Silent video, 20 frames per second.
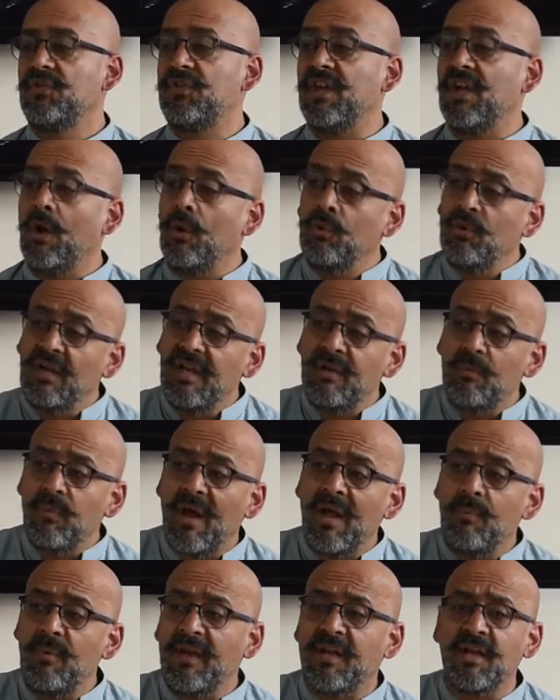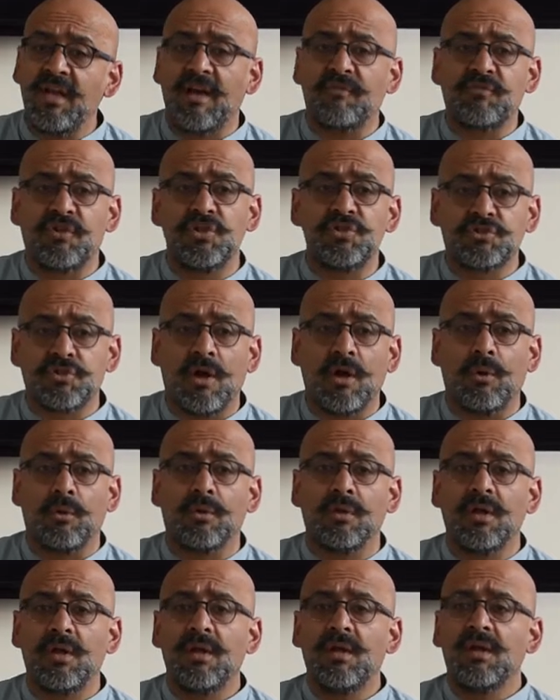The only way we can have
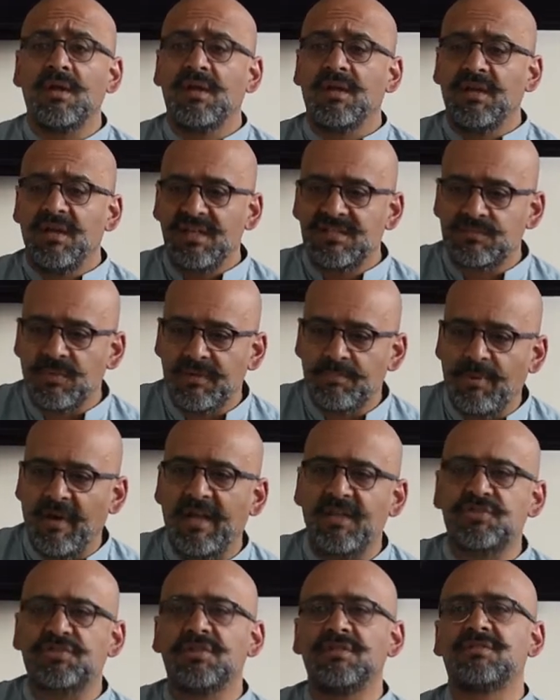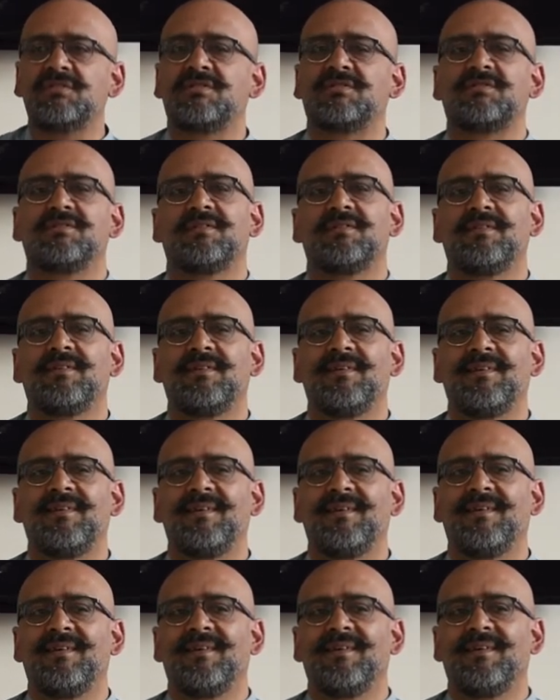control is with patience
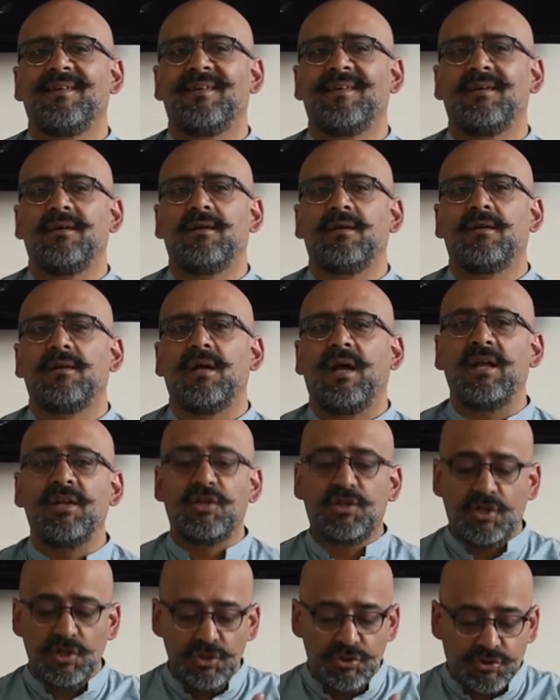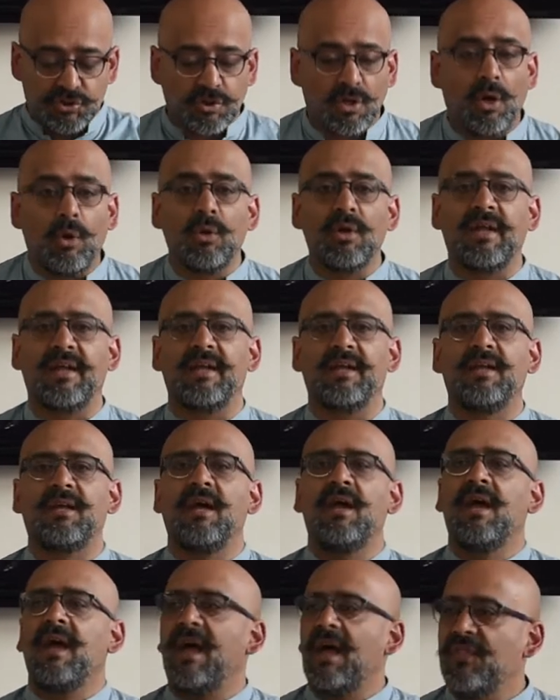and controlling
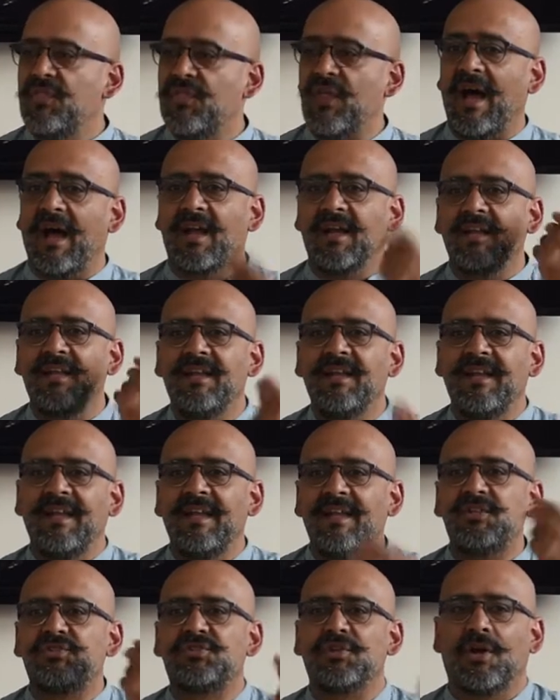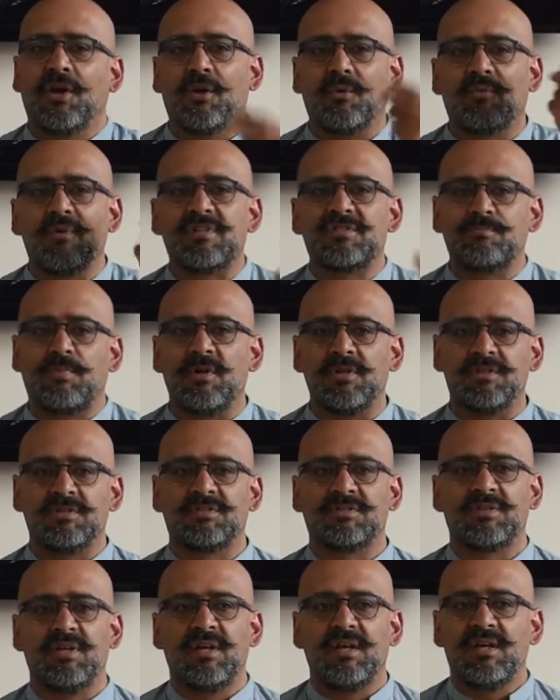that knee-jerk
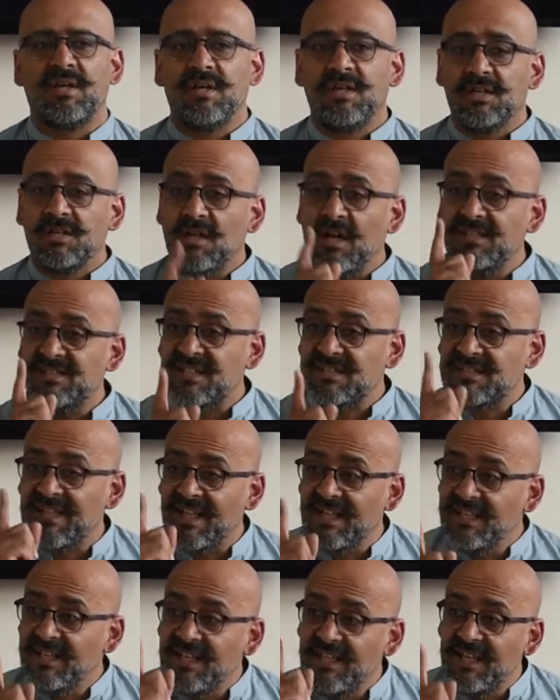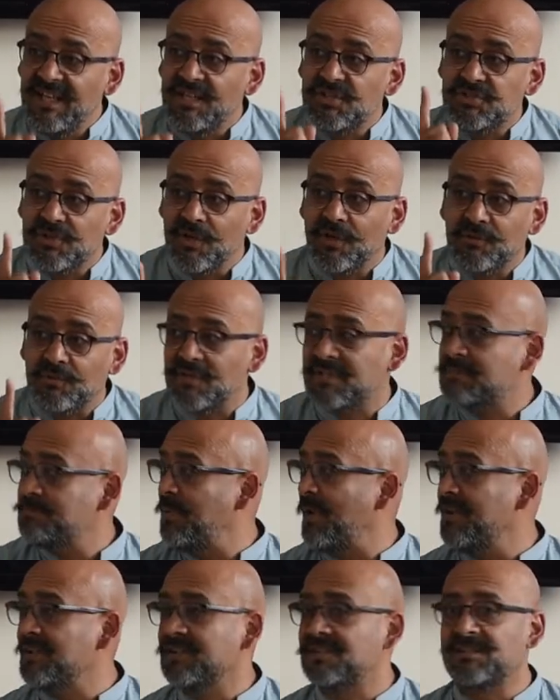response. Guys, it's that knee-jerk
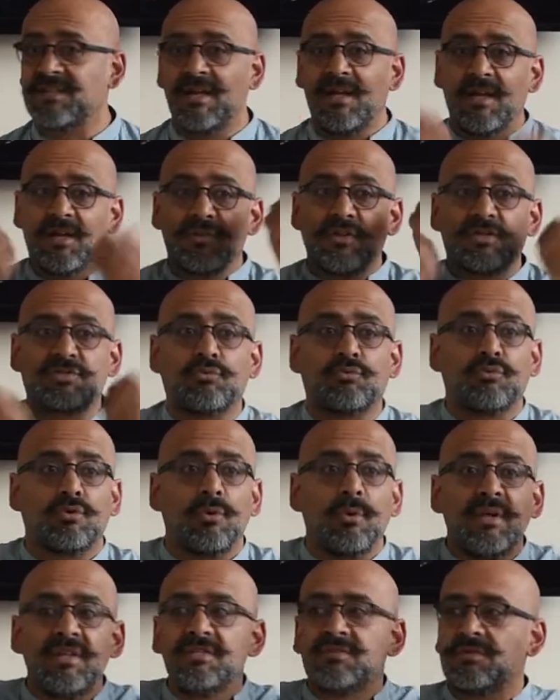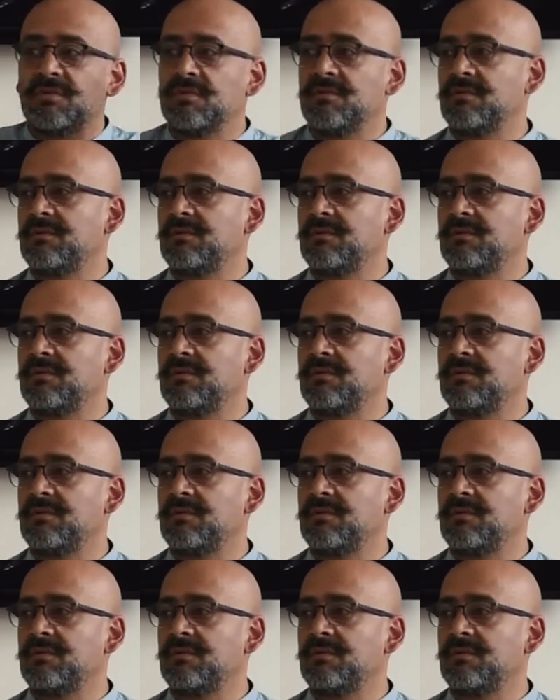response that's ruined